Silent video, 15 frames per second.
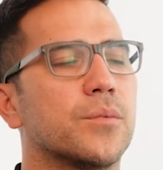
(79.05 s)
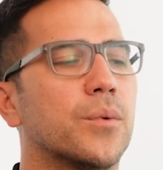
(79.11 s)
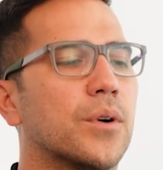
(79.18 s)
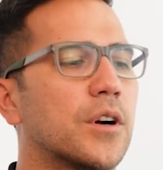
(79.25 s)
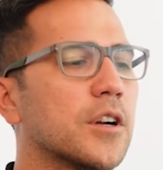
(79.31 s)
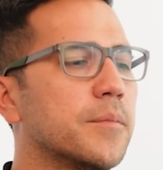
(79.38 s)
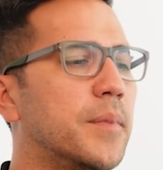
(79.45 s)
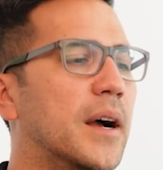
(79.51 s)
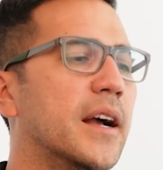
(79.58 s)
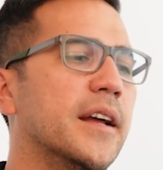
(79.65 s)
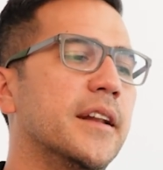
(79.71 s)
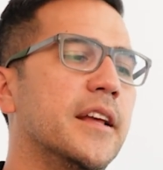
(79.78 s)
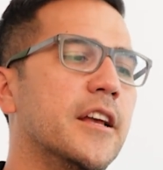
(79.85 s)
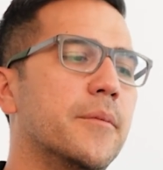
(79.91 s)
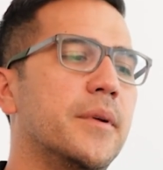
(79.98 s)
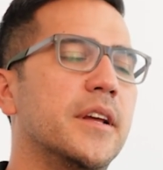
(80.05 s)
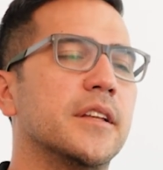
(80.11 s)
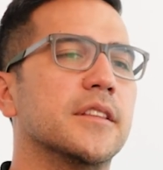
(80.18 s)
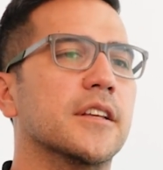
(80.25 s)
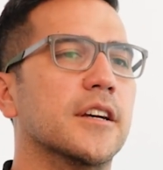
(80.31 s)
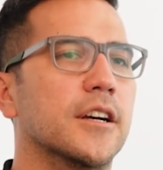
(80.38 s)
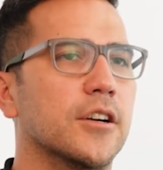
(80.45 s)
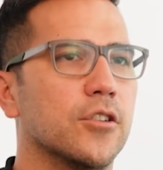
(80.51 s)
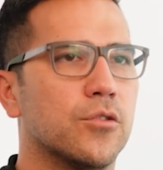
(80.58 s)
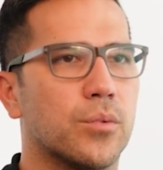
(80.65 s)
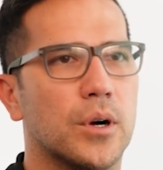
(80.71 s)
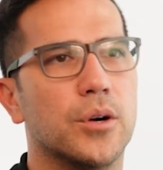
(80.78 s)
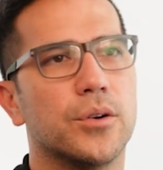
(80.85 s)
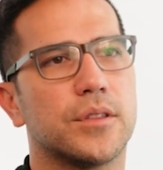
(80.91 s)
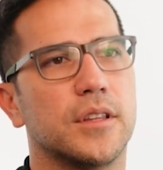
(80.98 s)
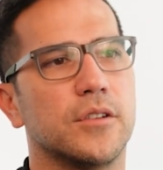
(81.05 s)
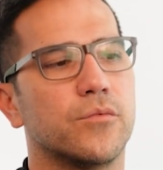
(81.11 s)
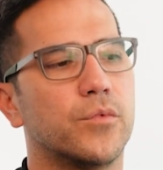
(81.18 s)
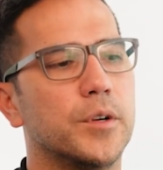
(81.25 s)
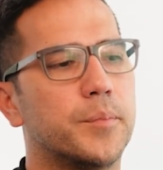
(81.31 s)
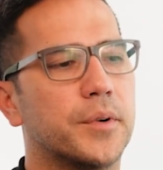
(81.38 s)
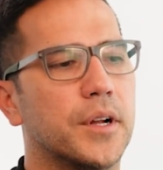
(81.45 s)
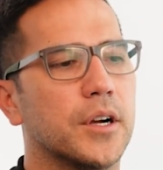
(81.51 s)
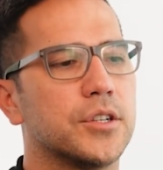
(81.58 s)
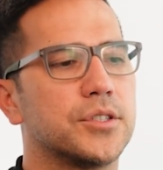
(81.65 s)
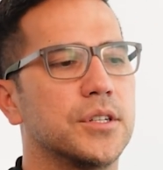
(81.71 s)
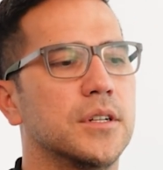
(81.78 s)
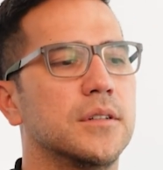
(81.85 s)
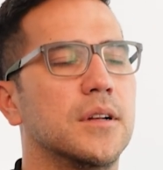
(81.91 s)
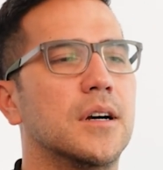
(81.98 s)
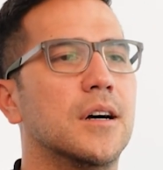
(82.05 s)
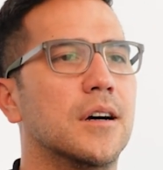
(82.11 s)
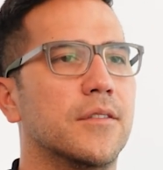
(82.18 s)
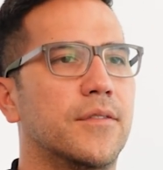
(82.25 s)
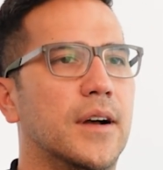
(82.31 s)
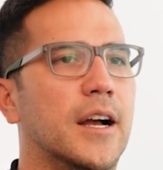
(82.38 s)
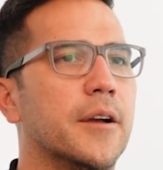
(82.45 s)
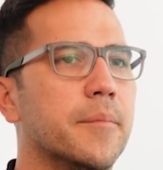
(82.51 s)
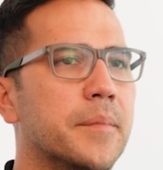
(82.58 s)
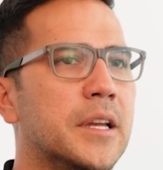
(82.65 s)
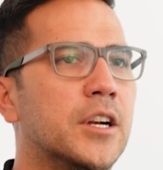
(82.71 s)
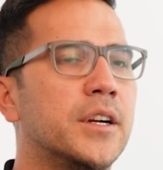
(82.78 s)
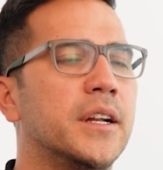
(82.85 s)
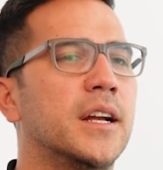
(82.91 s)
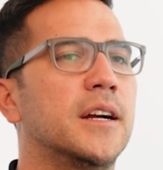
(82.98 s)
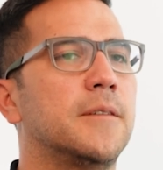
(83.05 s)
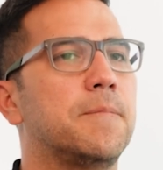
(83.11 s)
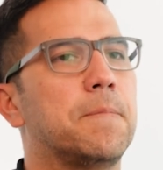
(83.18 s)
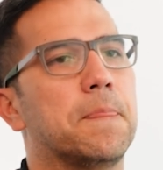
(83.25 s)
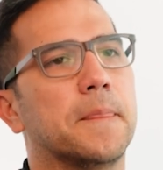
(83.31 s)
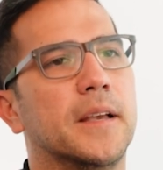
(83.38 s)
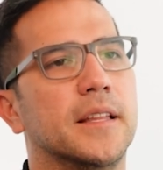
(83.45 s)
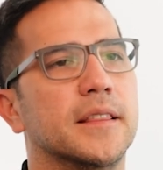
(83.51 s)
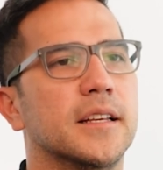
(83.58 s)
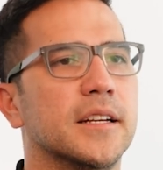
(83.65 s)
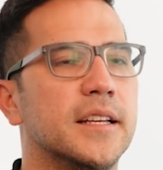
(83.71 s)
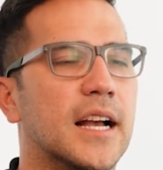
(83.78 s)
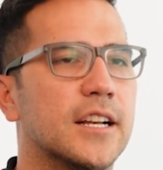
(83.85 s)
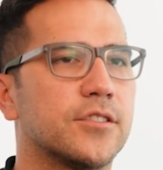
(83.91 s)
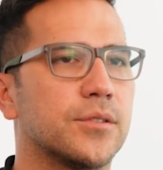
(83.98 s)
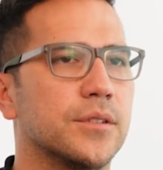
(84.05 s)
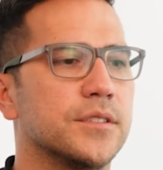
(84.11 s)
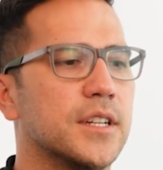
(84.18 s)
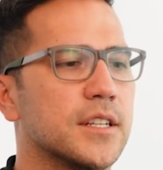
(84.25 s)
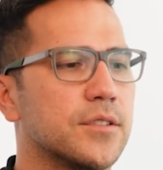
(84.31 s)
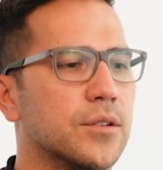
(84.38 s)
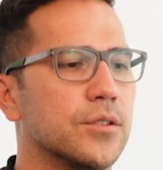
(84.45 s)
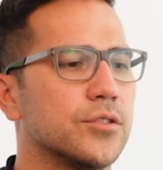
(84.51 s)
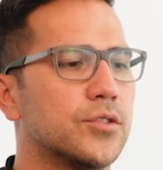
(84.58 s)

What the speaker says: work by inhibiting the growth and reproduction of Eimeria in the gastrointestinal